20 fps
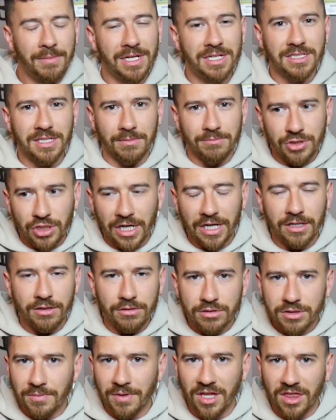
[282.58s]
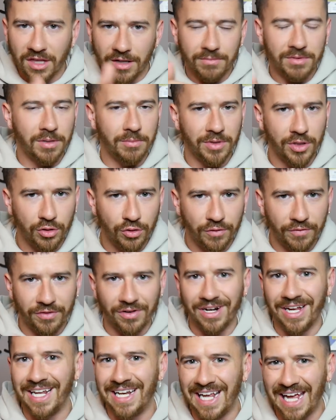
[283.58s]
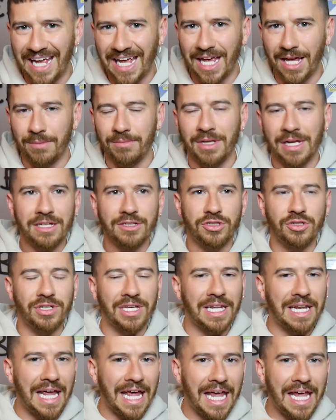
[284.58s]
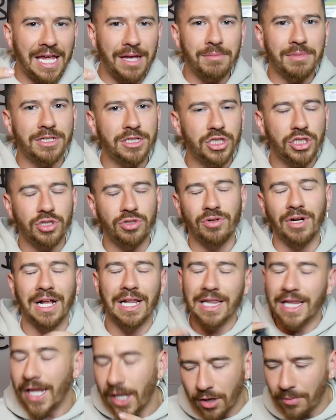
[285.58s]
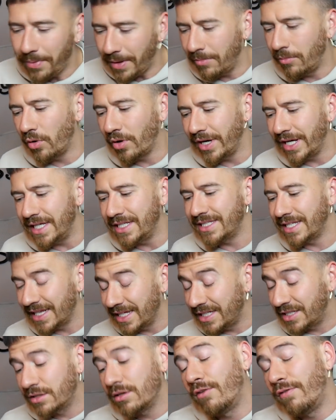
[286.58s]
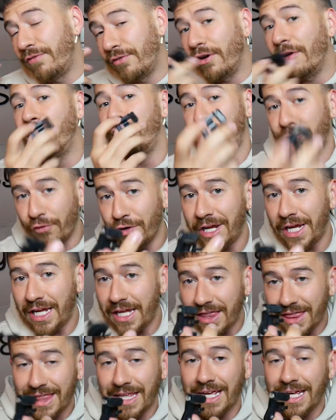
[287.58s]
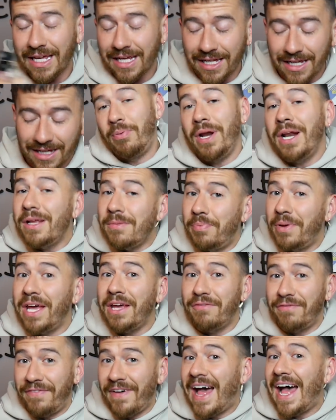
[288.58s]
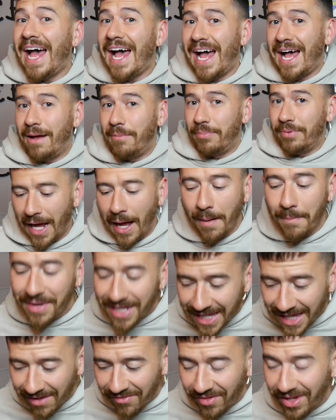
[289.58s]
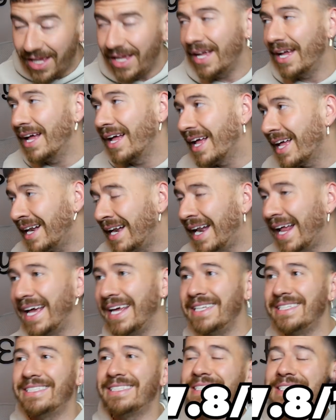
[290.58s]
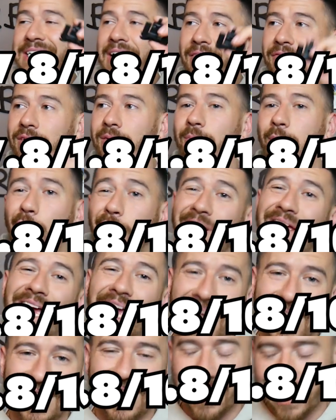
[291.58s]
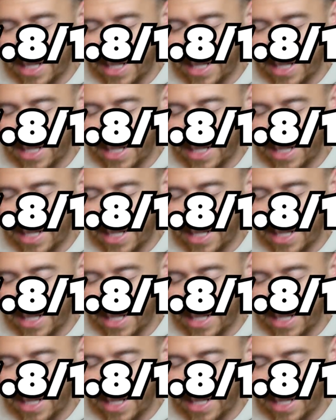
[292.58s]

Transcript: because I'm trying to use my thumb to maneuver and aim. So you can aim and shoot a little bit more easily. So for a free thing, pretty big vibe. I'm gonna give it a nice 7.8